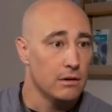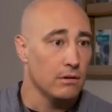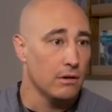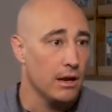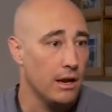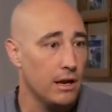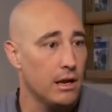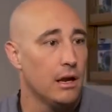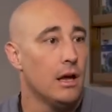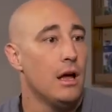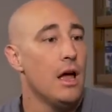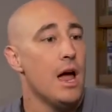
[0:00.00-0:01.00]
Okay?
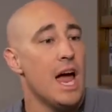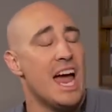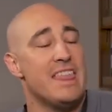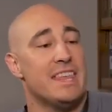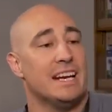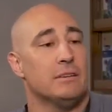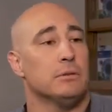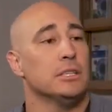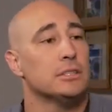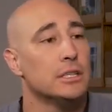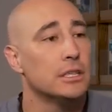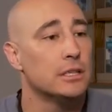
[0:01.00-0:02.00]
And then I
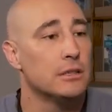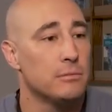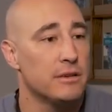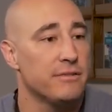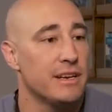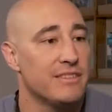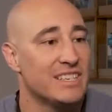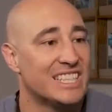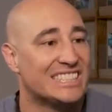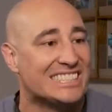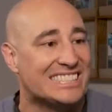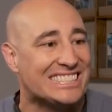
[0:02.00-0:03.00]
want you to do me a favor,
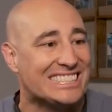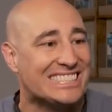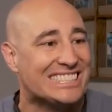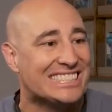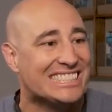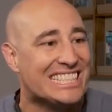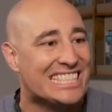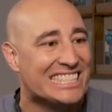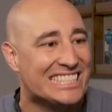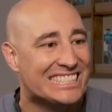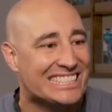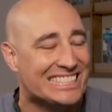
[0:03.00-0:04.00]
clench your teeth
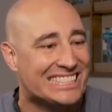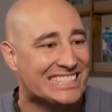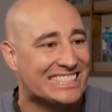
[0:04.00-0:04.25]
like that.